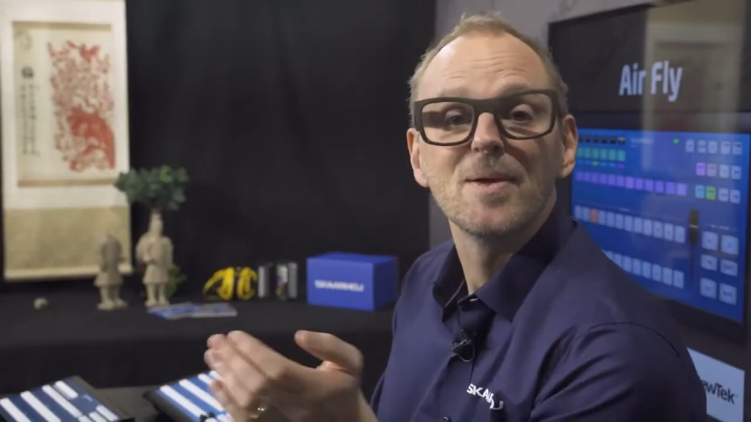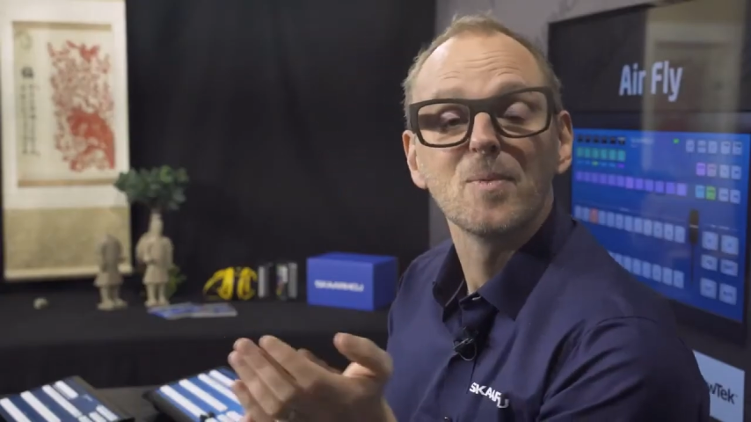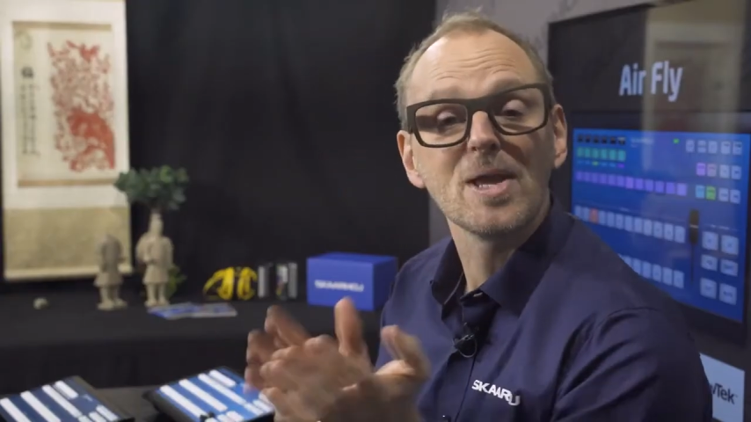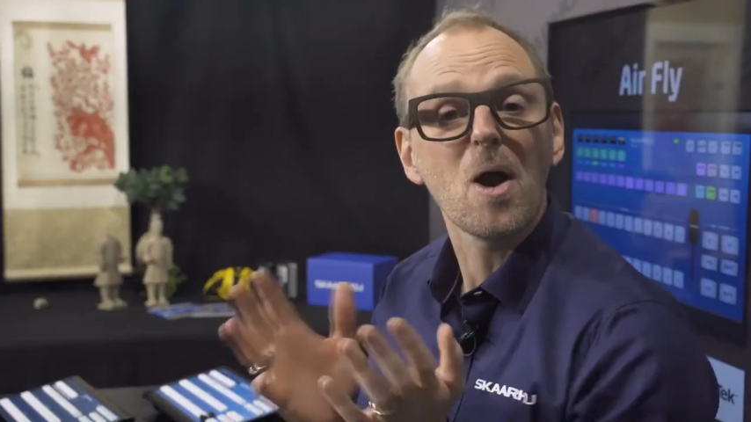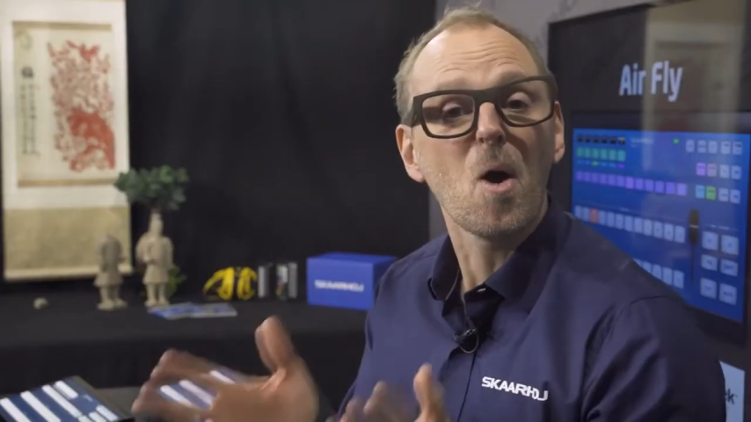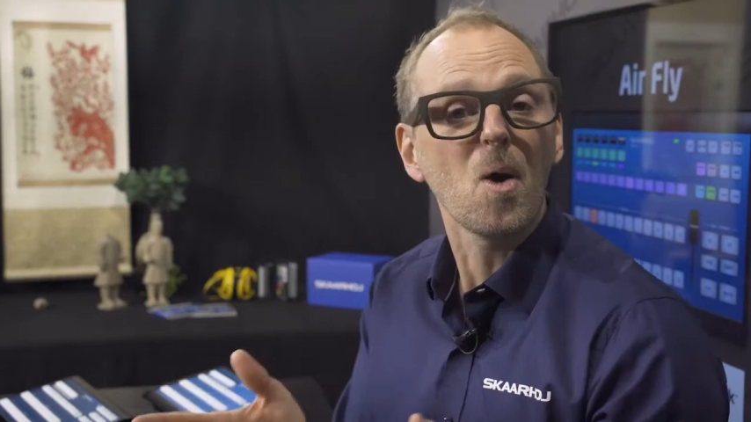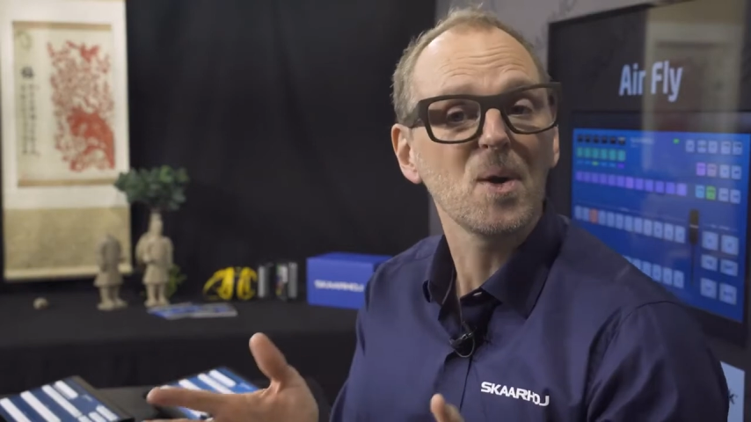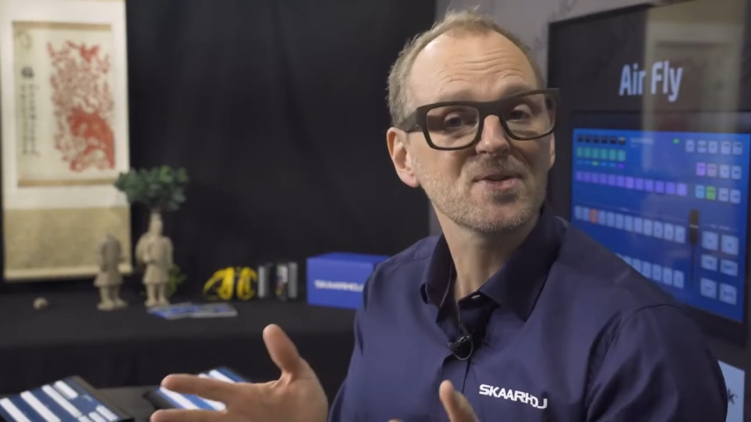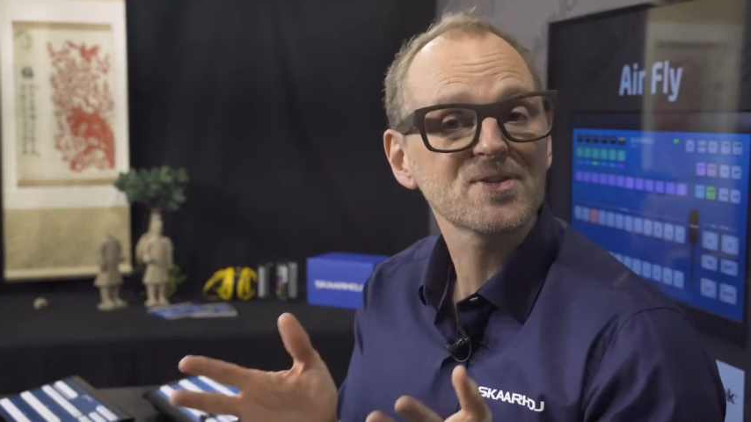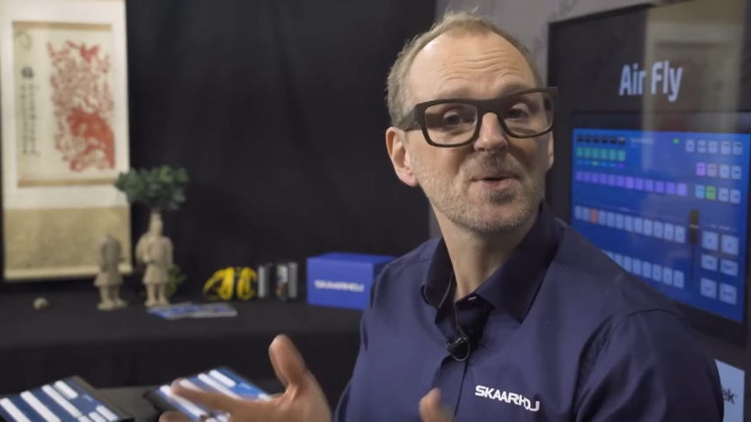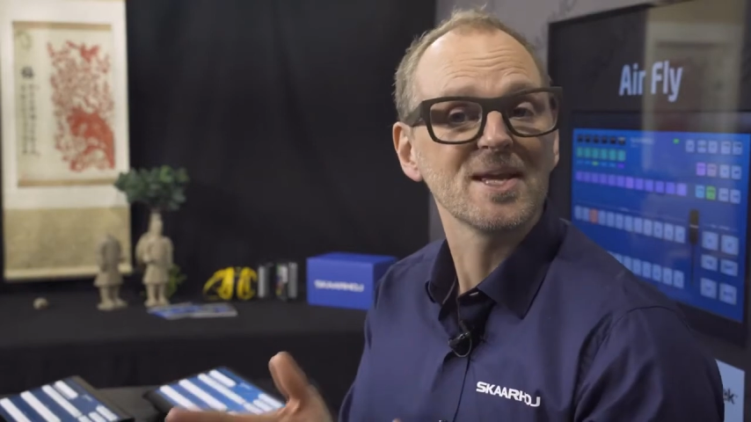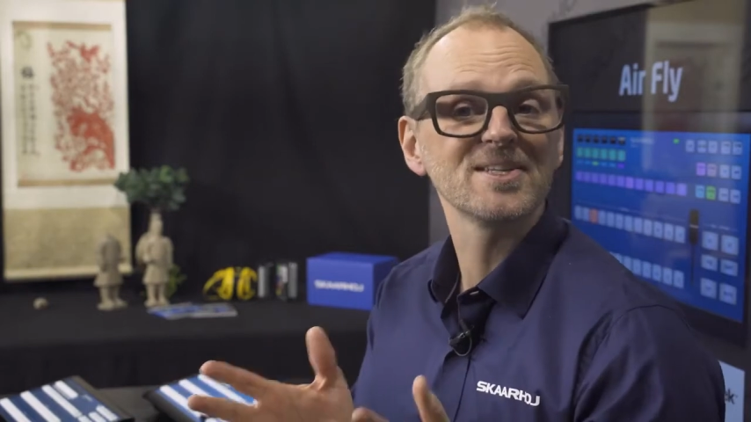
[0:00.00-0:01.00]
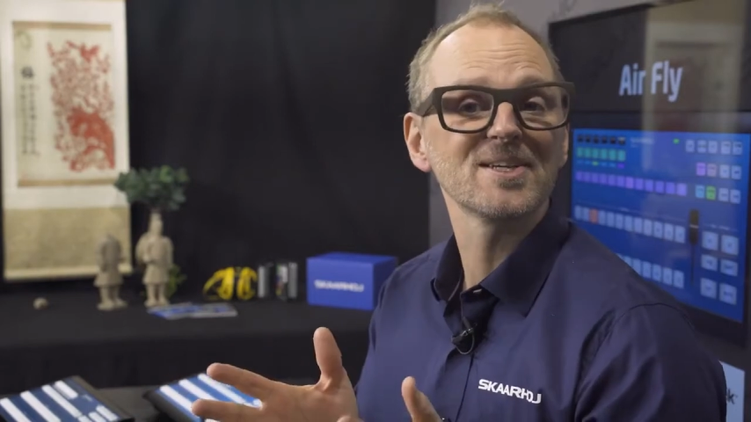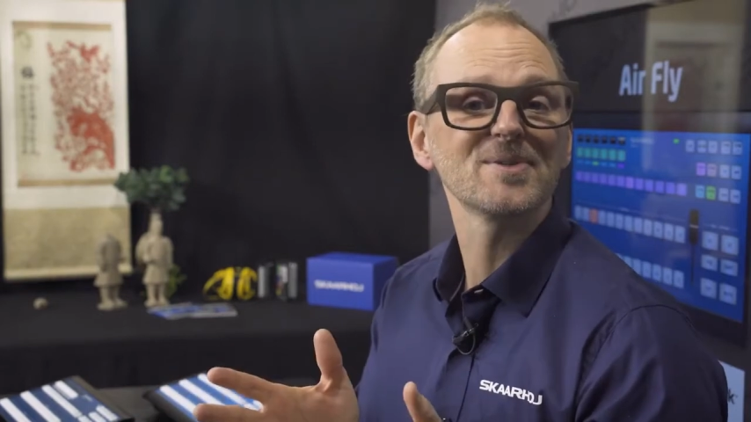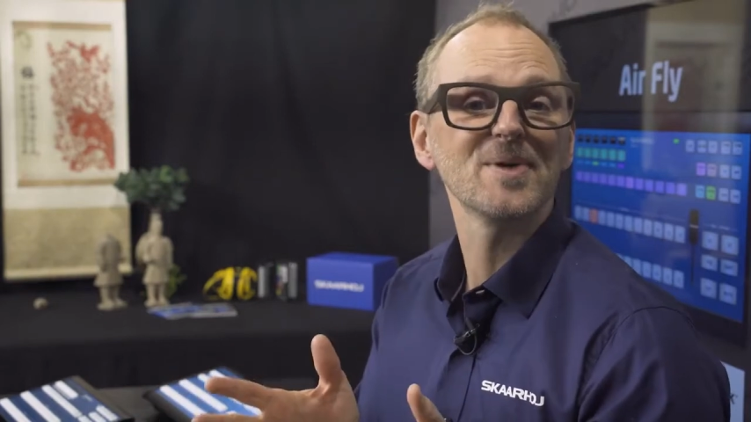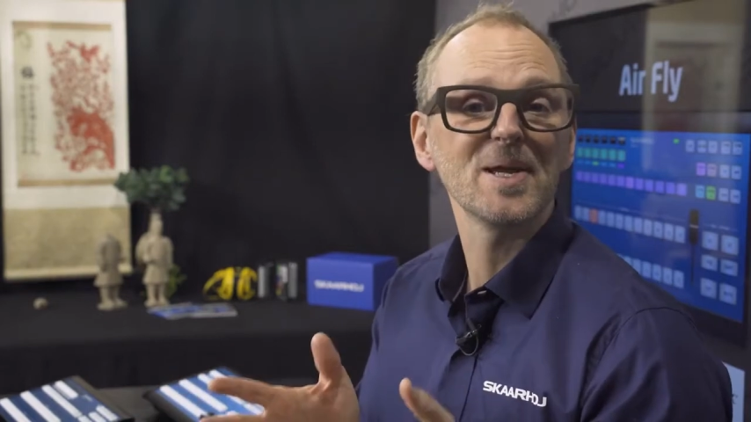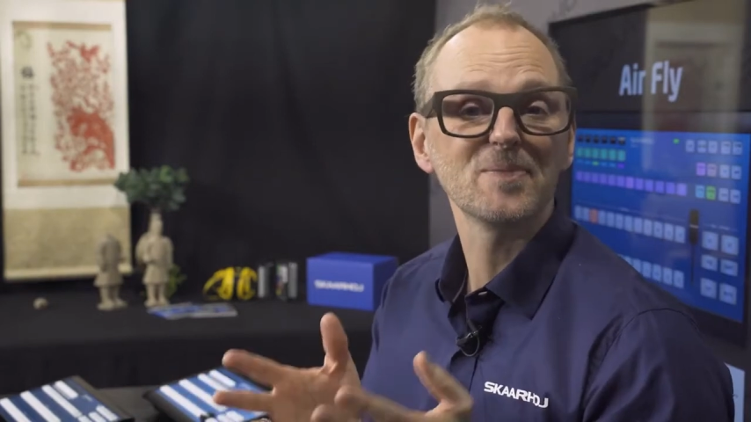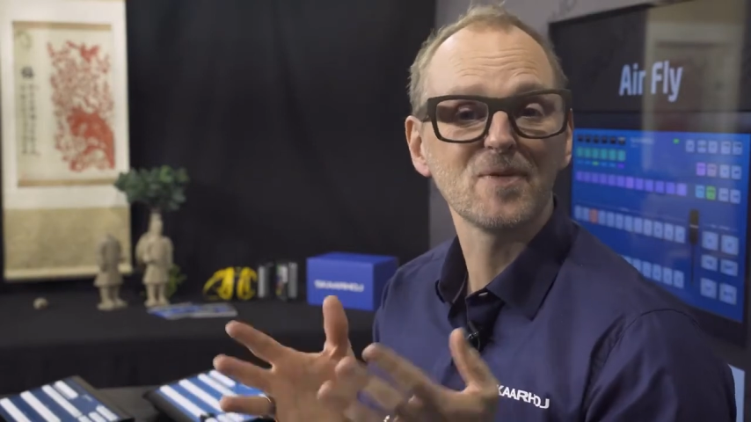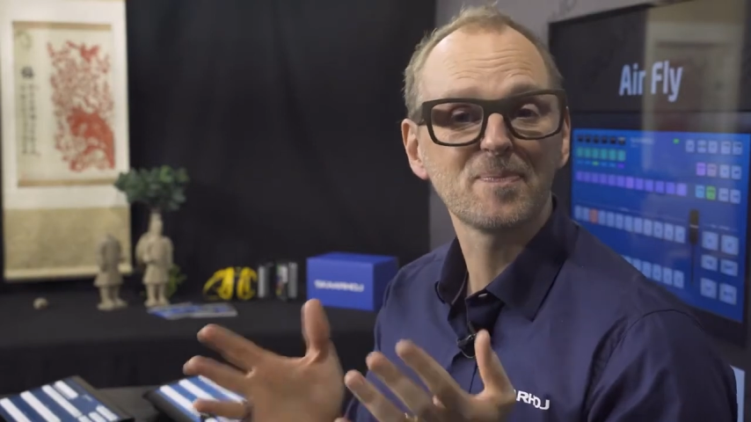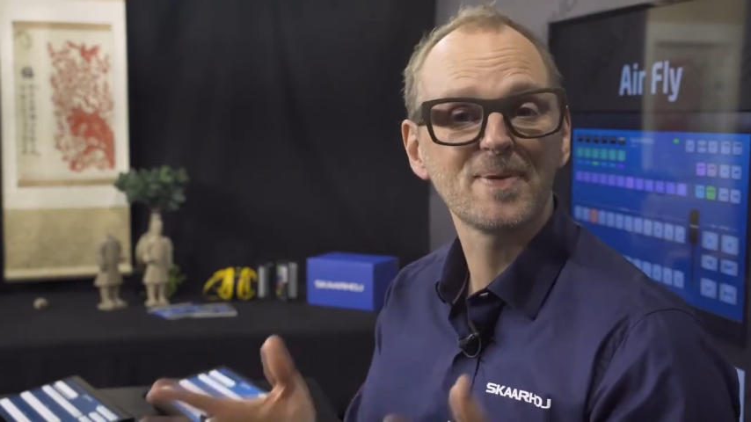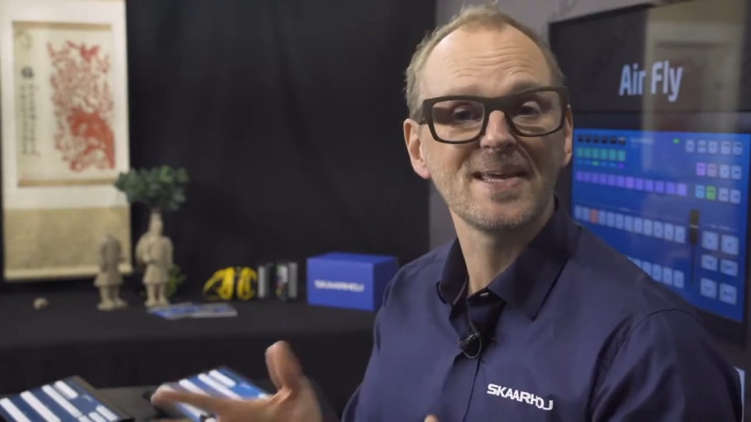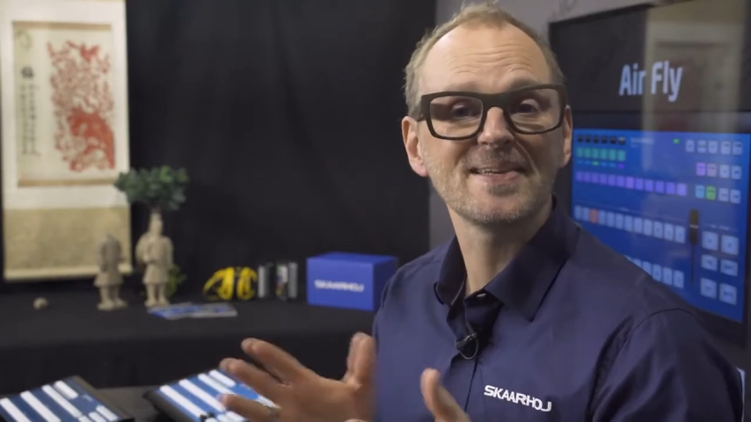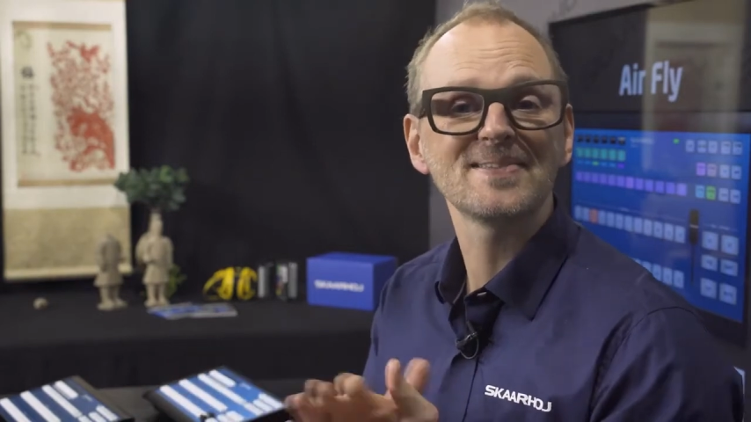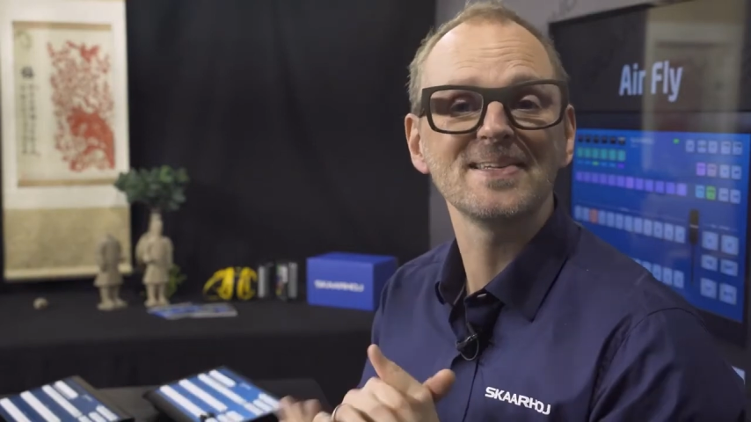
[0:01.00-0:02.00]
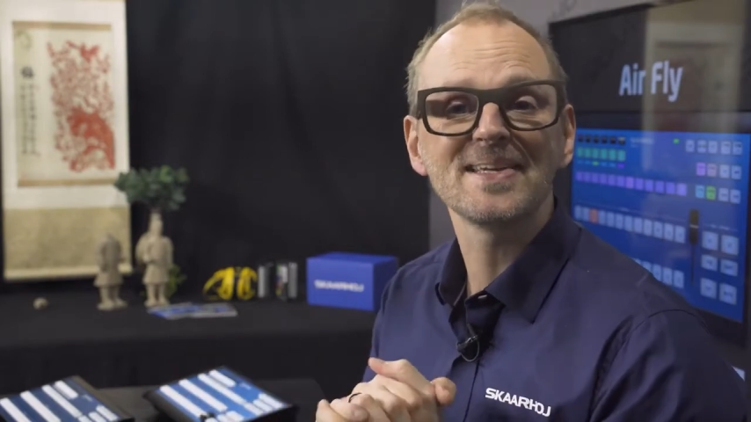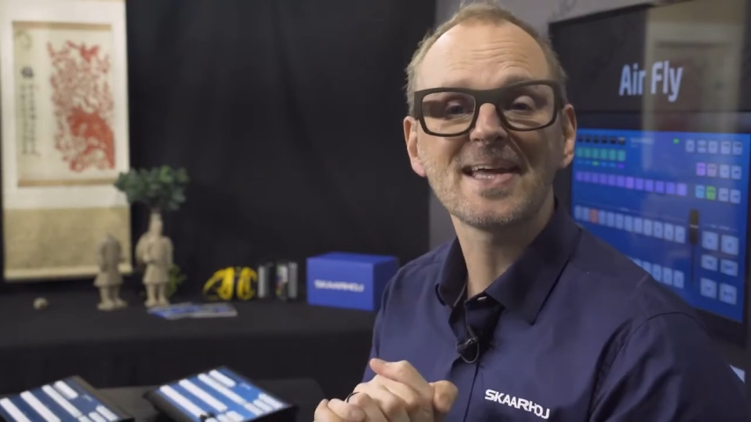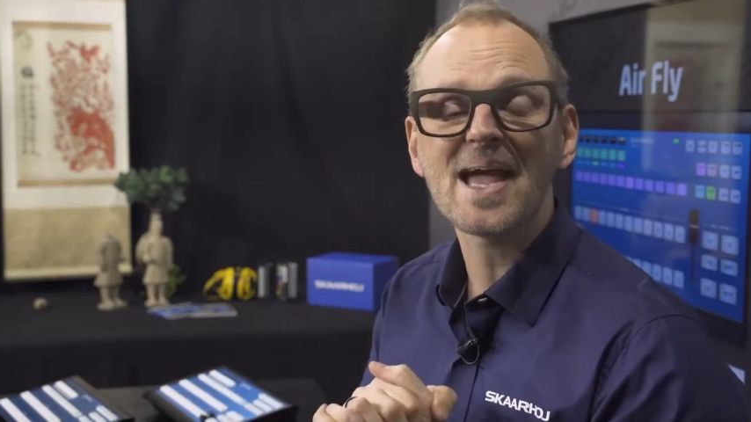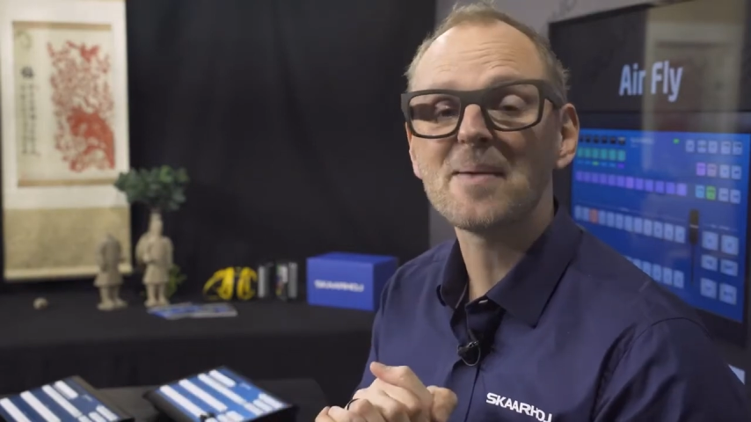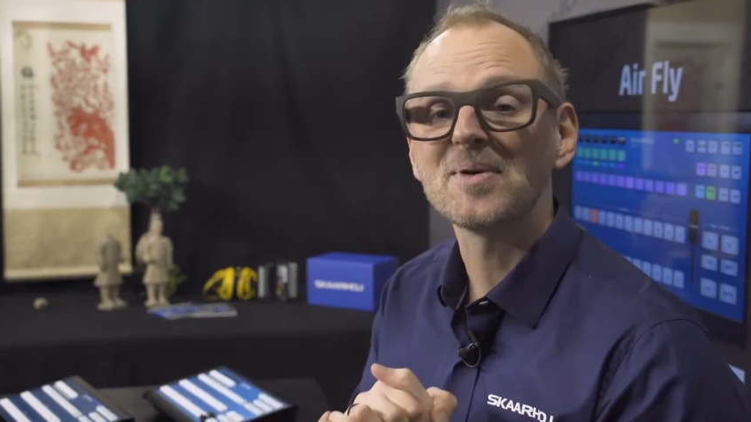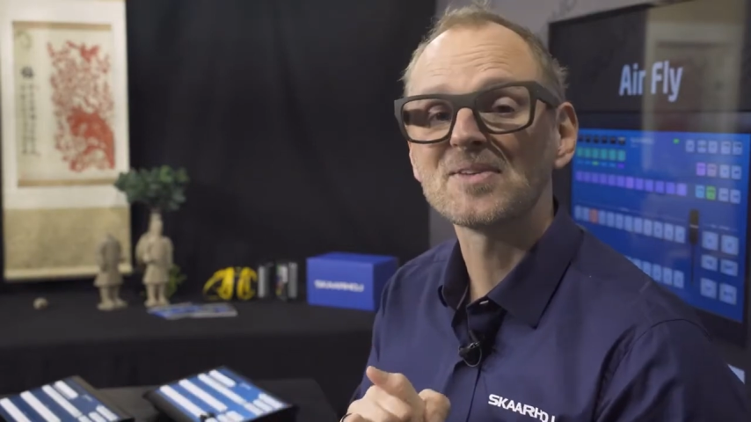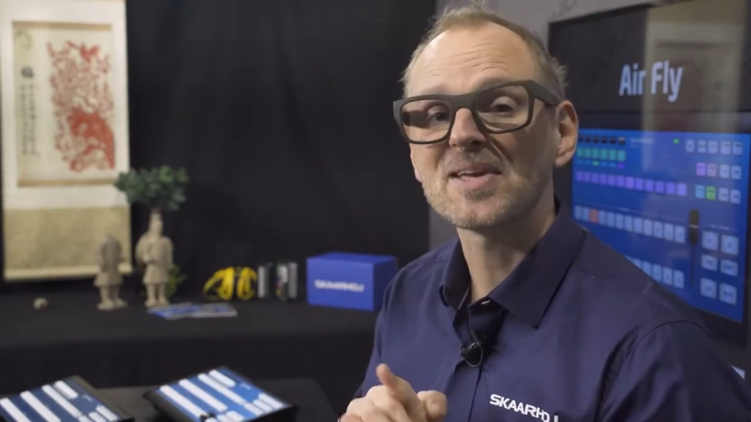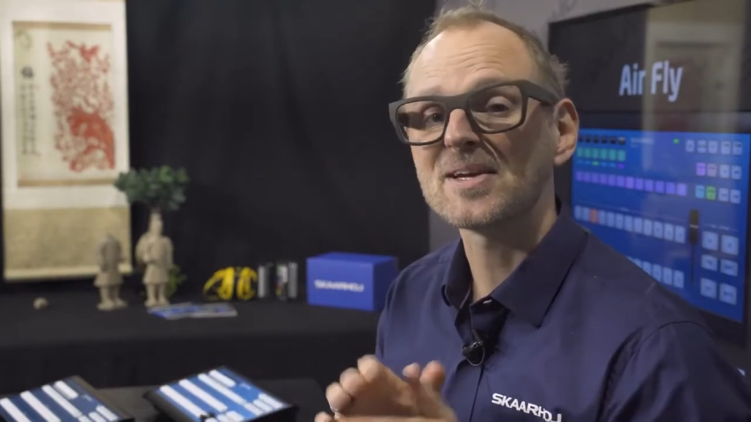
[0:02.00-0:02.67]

We also integrate with PTZ cameras,